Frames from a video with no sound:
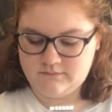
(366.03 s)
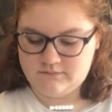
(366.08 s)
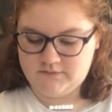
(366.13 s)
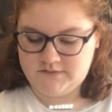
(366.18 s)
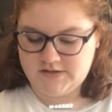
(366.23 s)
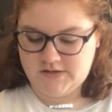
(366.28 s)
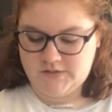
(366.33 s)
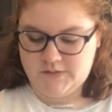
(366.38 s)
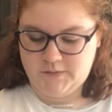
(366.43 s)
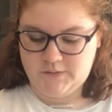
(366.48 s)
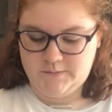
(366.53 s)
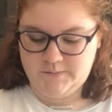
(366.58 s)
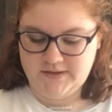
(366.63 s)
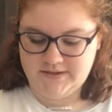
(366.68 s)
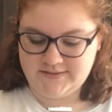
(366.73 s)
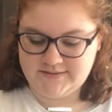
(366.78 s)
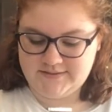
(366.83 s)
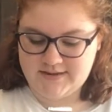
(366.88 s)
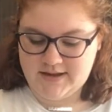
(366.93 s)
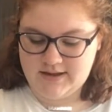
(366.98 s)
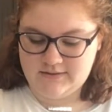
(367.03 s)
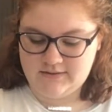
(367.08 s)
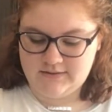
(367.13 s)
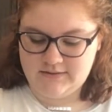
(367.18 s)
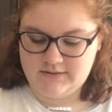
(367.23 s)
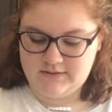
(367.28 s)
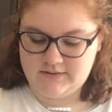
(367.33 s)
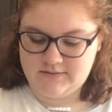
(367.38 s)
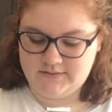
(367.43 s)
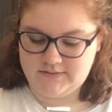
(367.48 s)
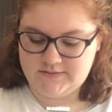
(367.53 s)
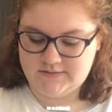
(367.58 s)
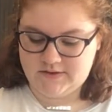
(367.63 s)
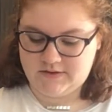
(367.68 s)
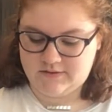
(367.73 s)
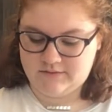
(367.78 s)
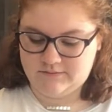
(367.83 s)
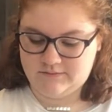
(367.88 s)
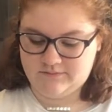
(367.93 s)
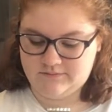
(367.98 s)
So you would mix that in so
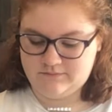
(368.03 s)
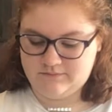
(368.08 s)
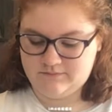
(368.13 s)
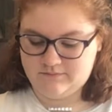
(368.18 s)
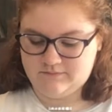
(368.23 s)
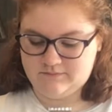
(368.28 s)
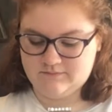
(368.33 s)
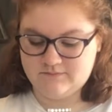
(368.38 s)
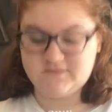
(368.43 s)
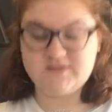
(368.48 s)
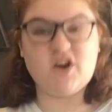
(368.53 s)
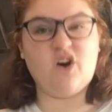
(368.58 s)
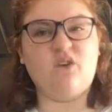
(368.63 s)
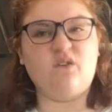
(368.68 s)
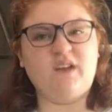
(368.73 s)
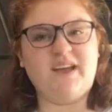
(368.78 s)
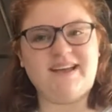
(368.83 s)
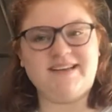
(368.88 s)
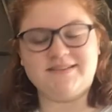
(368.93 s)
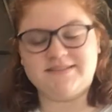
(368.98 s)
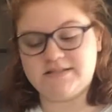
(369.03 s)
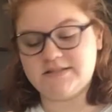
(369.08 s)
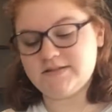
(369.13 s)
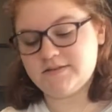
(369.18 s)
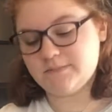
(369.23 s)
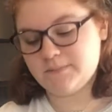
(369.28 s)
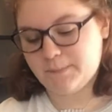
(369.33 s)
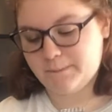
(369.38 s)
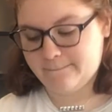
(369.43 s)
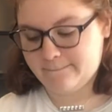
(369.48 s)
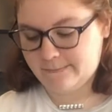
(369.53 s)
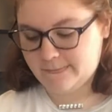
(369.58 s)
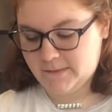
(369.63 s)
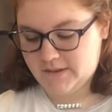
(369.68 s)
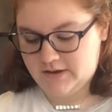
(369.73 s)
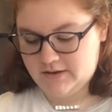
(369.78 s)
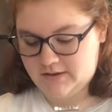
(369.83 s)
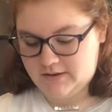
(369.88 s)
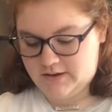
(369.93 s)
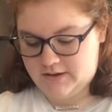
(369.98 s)
it's all nice,
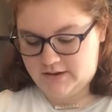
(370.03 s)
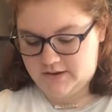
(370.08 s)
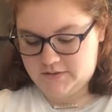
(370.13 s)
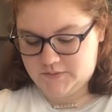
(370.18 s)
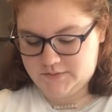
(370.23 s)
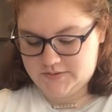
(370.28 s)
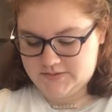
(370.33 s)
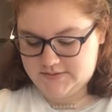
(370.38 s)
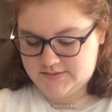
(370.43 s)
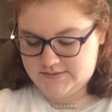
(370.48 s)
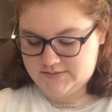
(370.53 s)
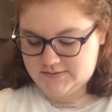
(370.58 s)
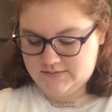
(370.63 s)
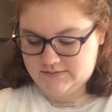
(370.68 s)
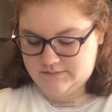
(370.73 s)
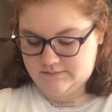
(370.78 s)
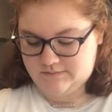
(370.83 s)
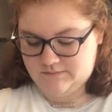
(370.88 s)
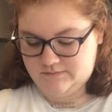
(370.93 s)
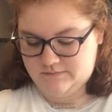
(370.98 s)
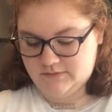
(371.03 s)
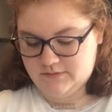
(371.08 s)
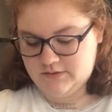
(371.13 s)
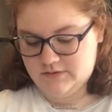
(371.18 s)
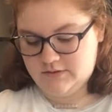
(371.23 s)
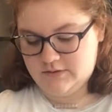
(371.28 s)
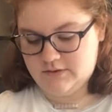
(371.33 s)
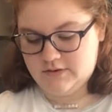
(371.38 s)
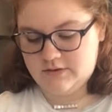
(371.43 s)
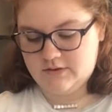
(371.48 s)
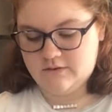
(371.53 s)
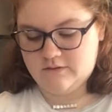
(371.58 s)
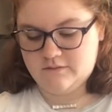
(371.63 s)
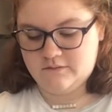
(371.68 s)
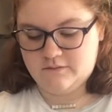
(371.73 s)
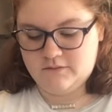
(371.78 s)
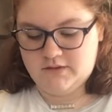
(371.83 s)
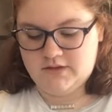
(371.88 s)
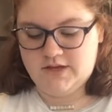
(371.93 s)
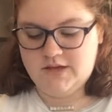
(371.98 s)
and you just
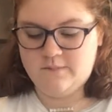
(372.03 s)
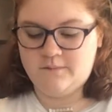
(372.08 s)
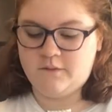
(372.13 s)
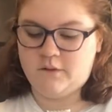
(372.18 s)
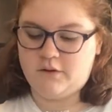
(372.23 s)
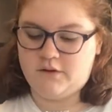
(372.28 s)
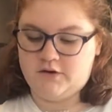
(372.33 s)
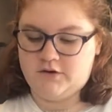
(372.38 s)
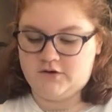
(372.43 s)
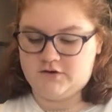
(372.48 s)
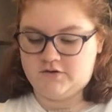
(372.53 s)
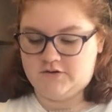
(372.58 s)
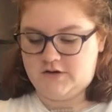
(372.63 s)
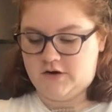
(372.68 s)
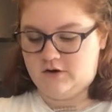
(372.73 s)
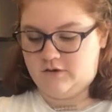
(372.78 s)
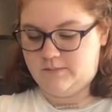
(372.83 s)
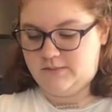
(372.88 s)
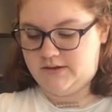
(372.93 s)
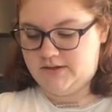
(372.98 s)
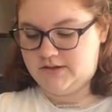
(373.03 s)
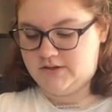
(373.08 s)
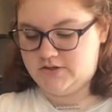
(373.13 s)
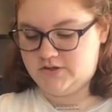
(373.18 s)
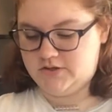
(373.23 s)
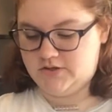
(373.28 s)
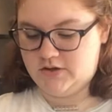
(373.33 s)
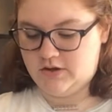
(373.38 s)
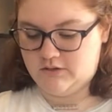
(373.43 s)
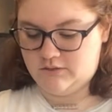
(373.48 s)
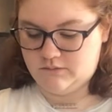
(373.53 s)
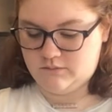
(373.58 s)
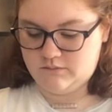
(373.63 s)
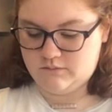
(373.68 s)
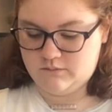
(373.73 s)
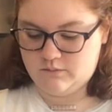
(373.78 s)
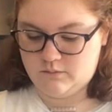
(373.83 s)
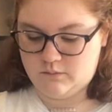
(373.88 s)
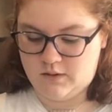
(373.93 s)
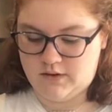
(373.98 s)
keep folding your dough because you don't
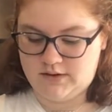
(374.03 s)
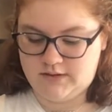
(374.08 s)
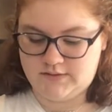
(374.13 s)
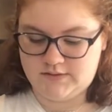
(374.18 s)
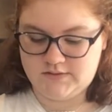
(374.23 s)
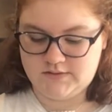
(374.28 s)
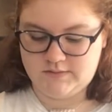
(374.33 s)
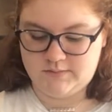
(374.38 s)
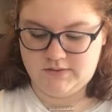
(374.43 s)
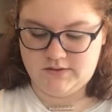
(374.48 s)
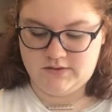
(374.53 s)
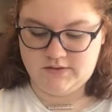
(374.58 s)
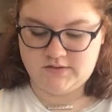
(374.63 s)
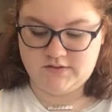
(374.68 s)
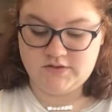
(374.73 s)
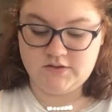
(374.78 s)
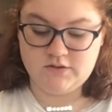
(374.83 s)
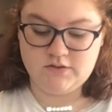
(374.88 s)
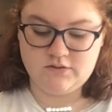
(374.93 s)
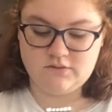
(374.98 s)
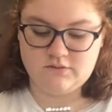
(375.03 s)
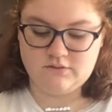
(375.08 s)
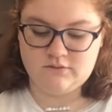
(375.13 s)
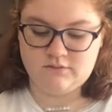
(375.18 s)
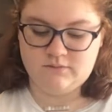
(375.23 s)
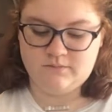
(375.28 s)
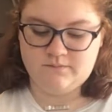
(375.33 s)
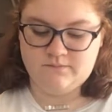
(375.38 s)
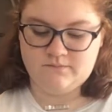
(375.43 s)
want it to be too,